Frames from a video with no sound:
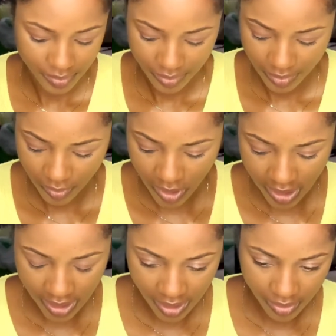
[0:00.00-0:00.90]
what can
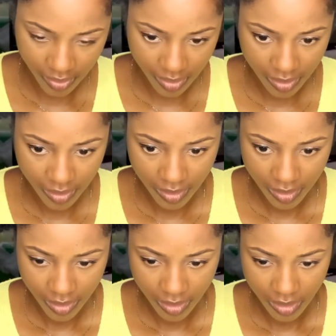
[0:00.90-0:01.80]
I cook
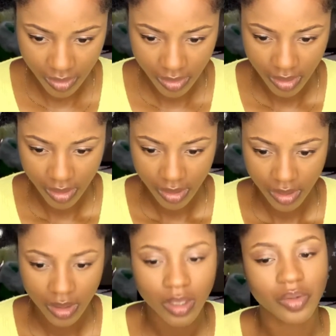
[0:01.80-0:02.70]

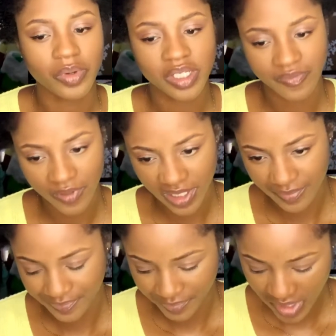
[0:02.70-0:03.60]
gracefully?
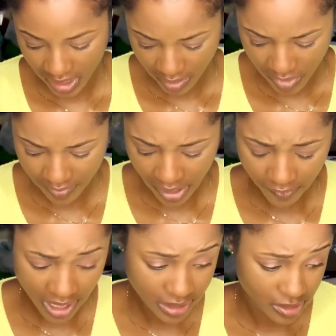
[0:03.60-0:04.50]
I can make my
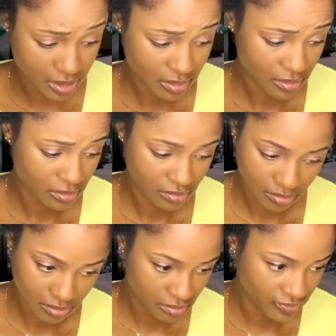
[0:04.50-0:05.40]
rice
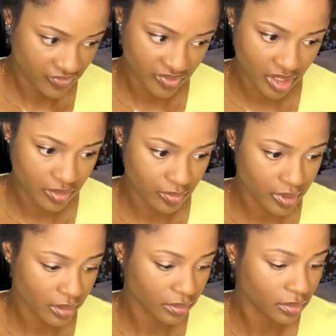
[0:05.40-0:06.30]
very
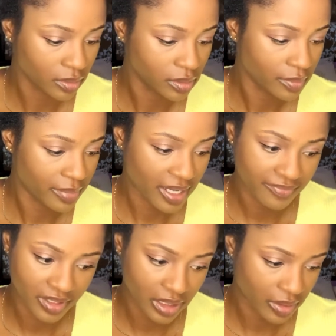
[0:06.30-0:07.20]
well,
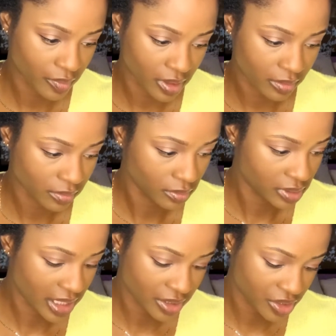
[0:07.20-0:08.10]
perfectly well
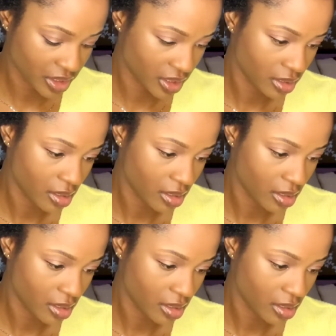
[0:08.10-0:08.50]
actually.